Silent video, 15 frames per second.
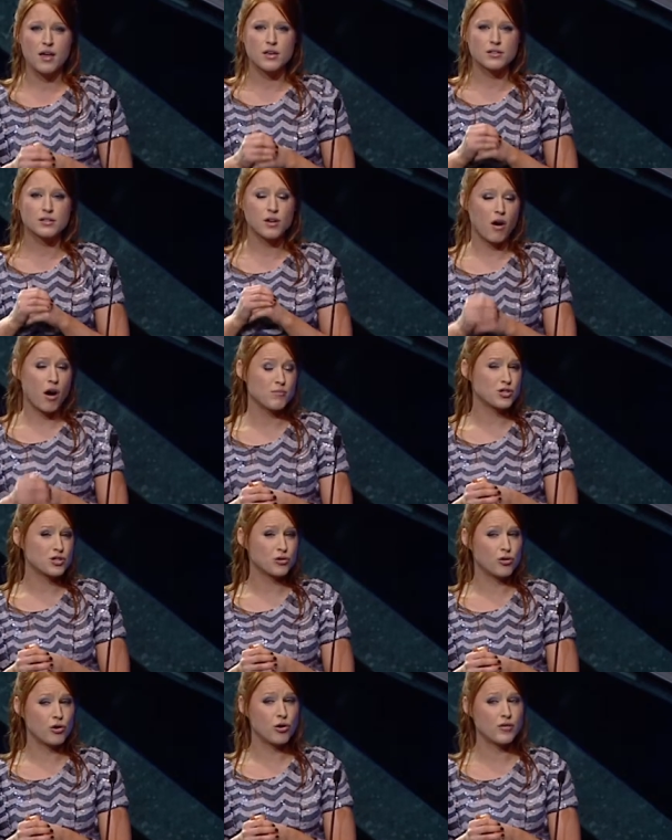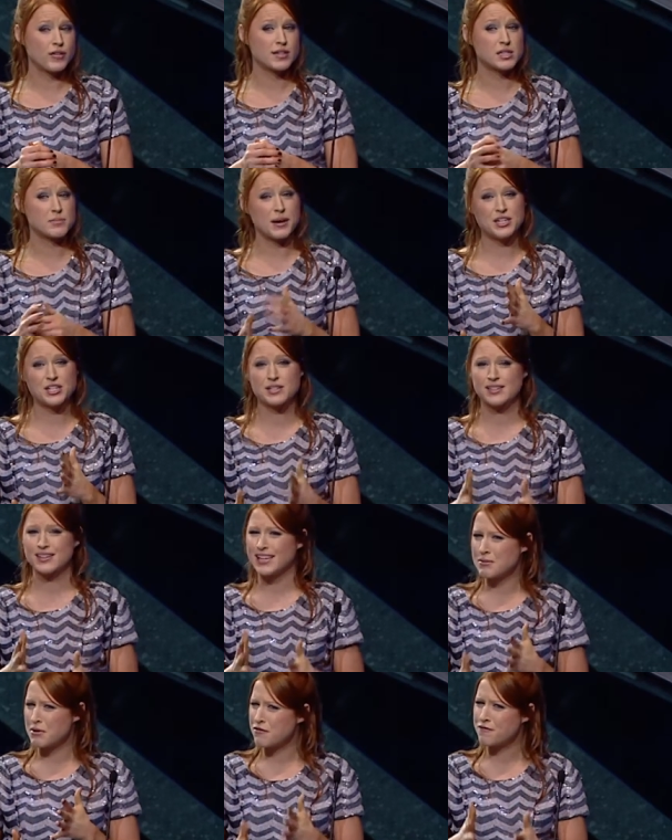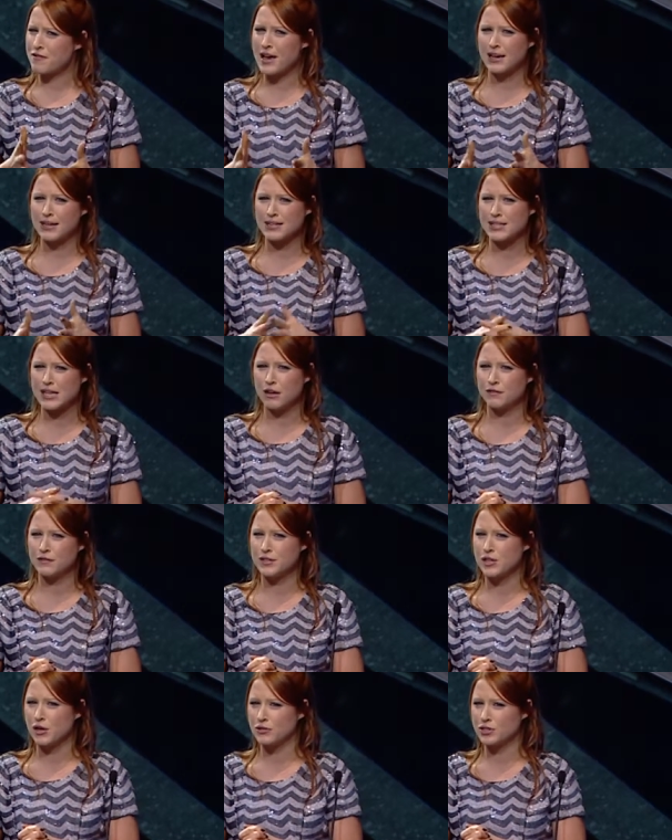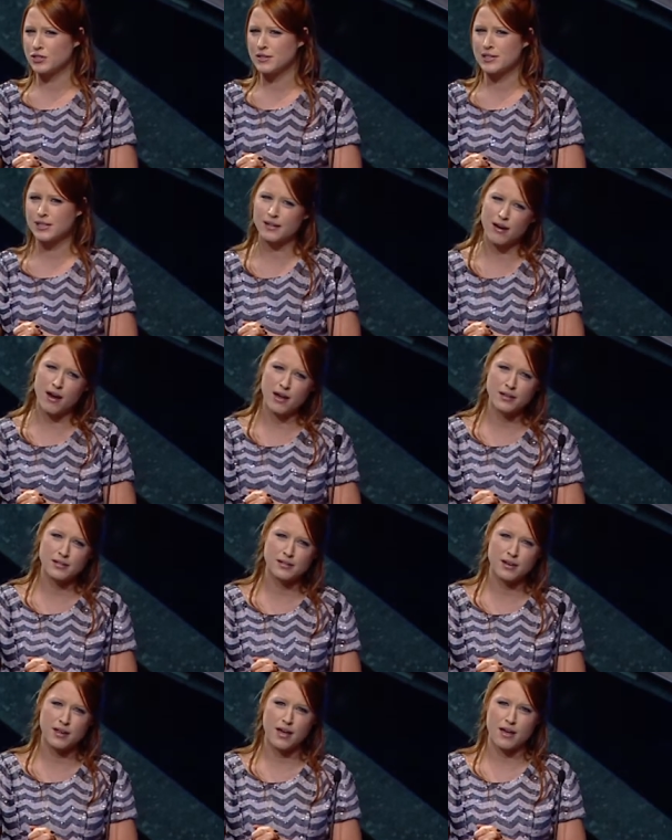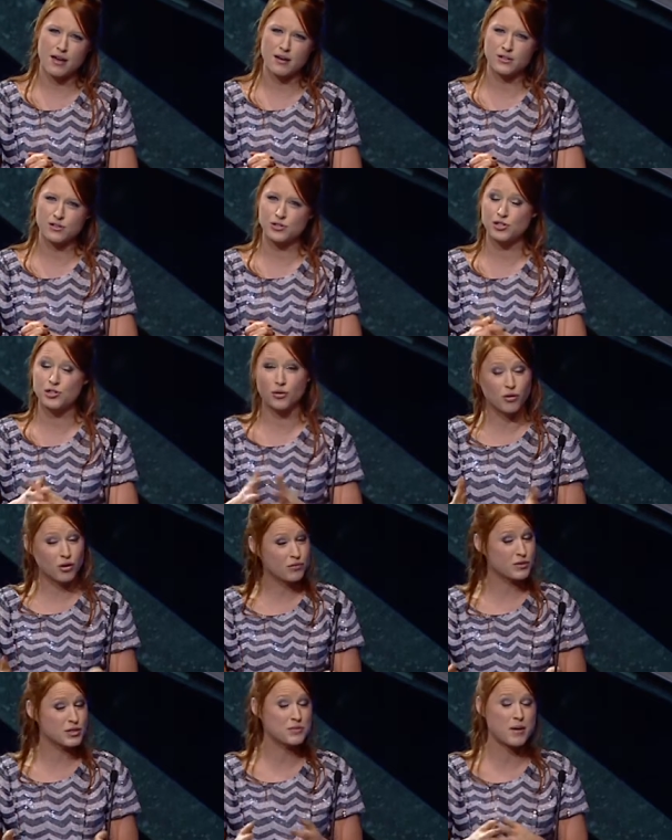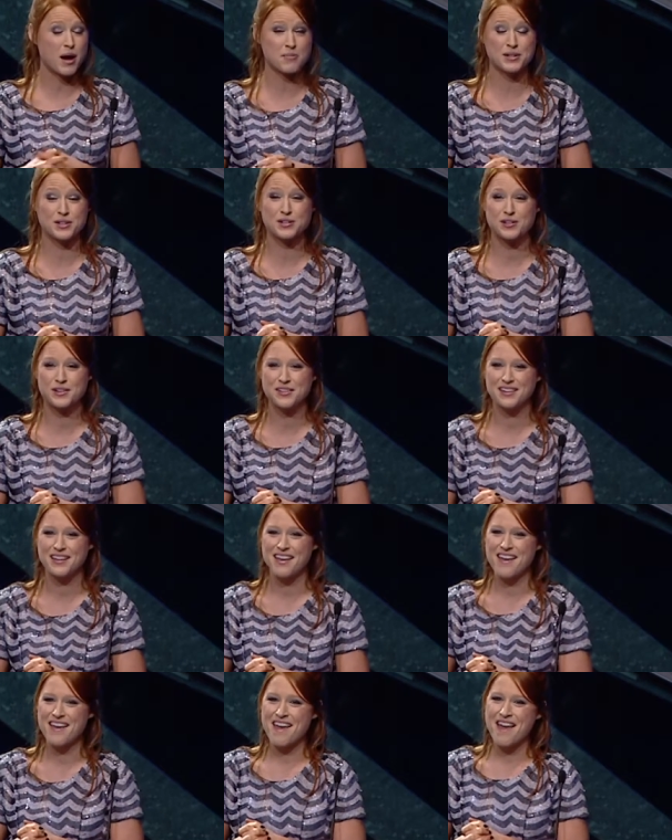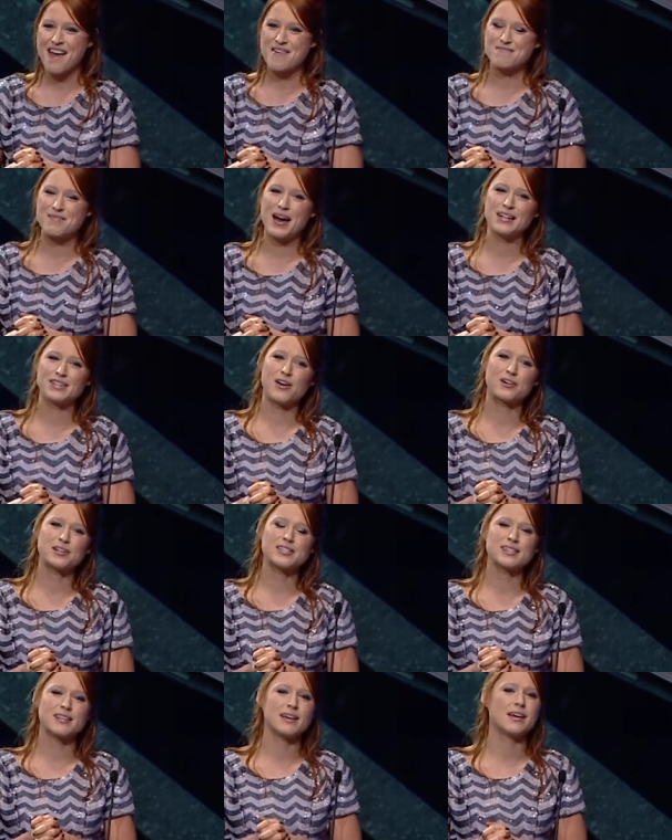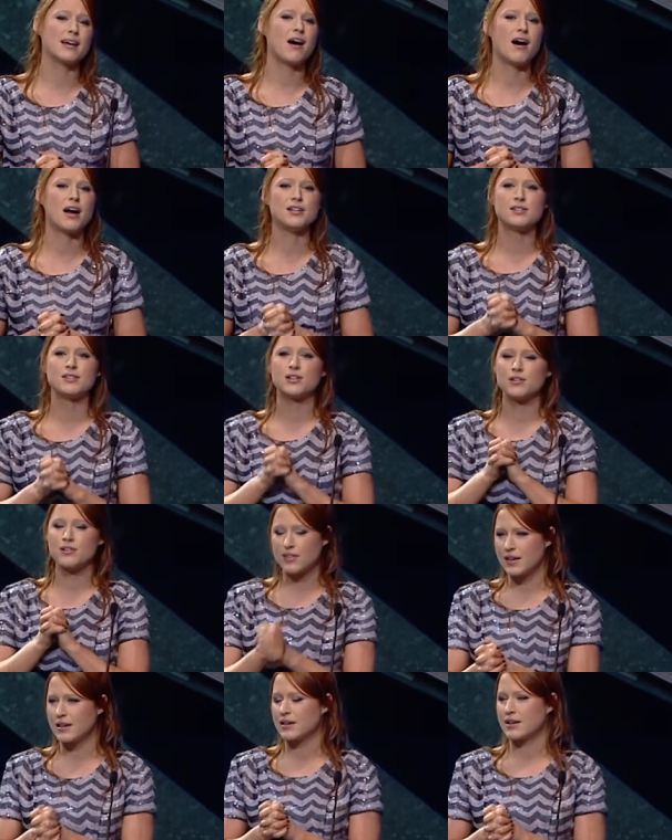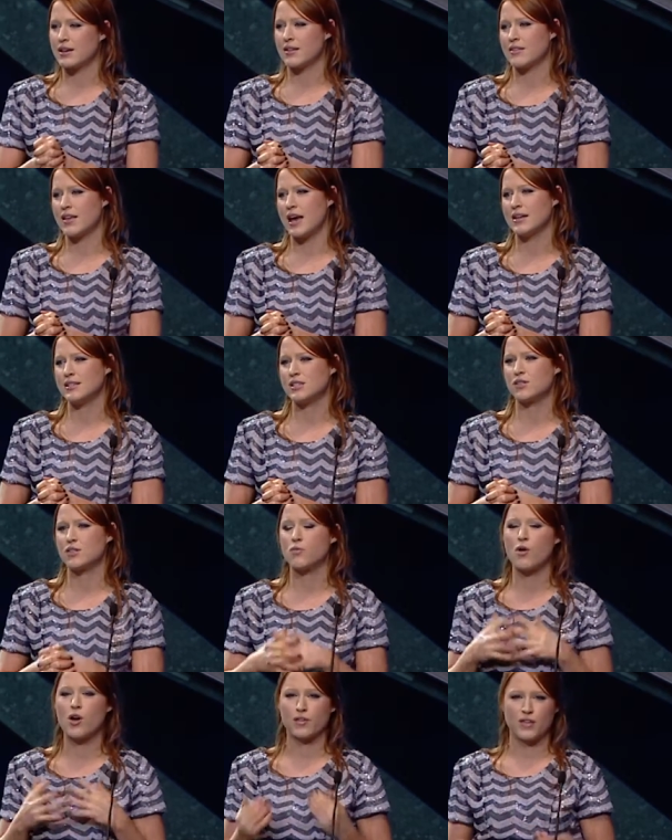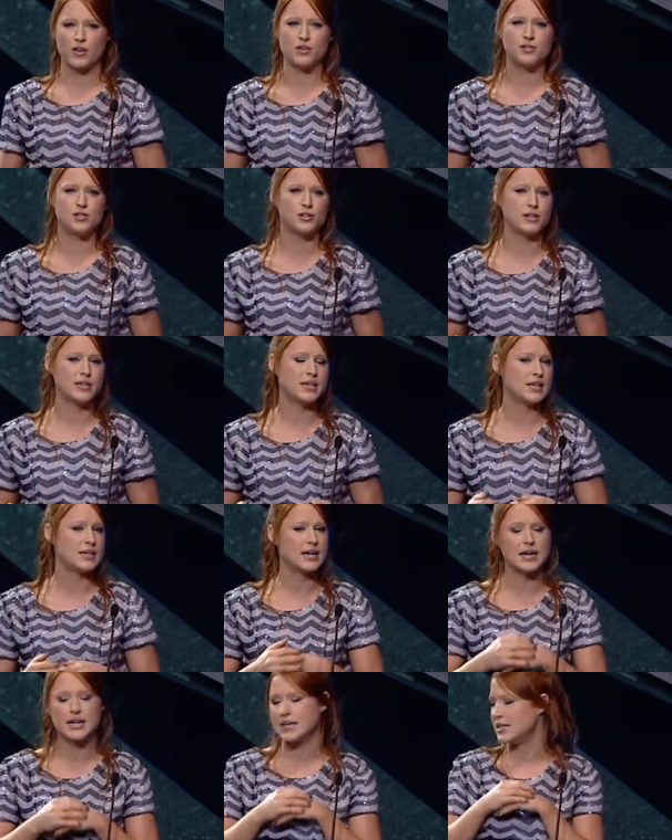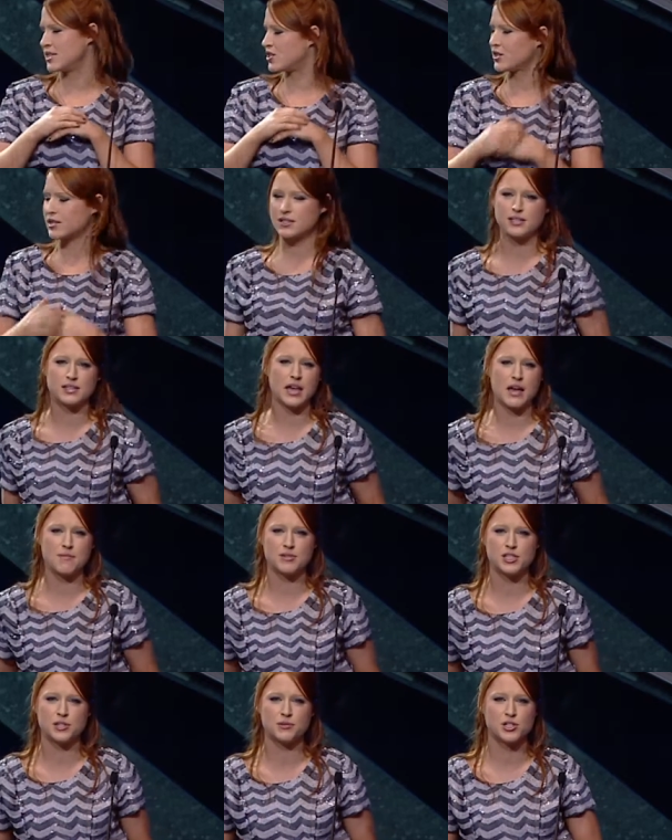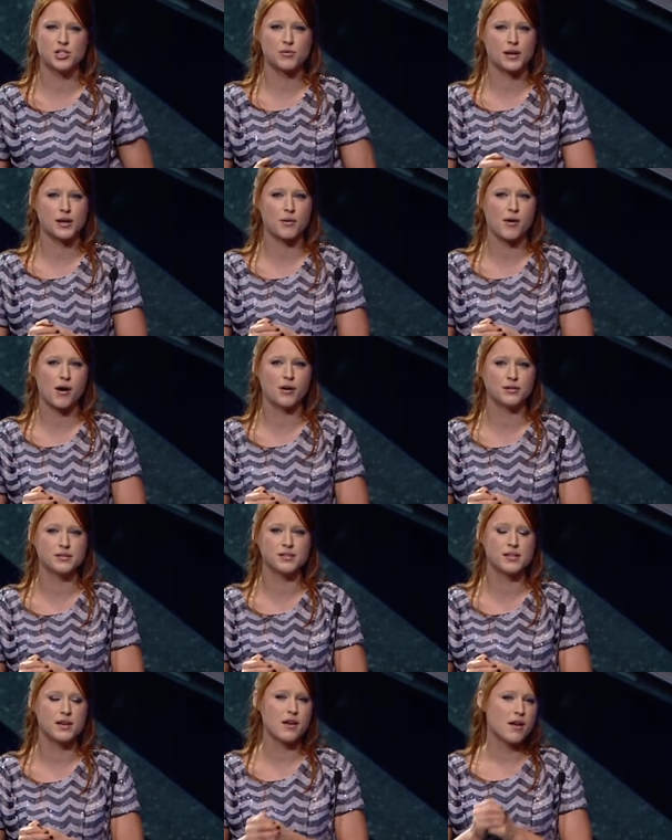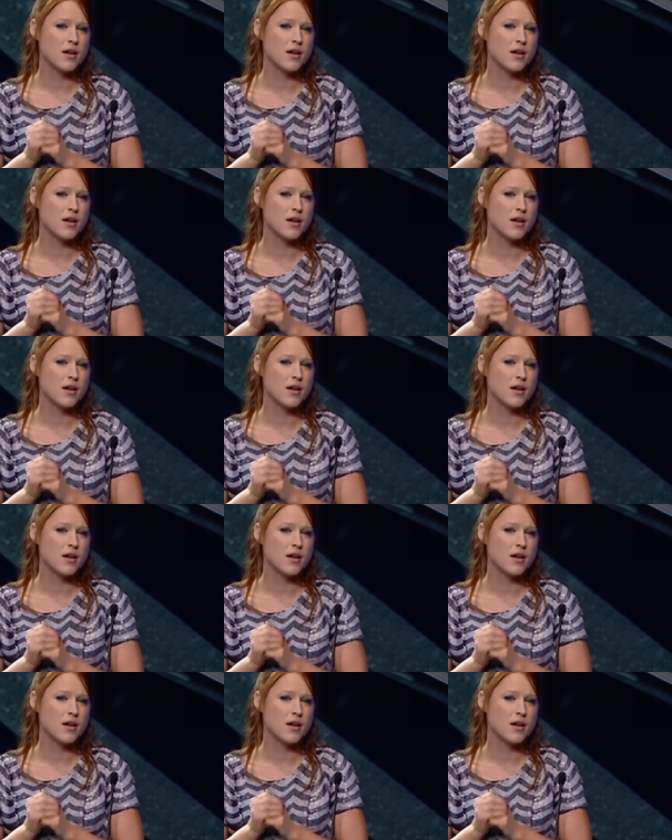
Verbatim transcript: So I'm sure the speeches are going to be fairly self-indulgent tonight, uh, short, which might be good. But honestly, I do think that the work that you do here is just the same as you would do anywhere else,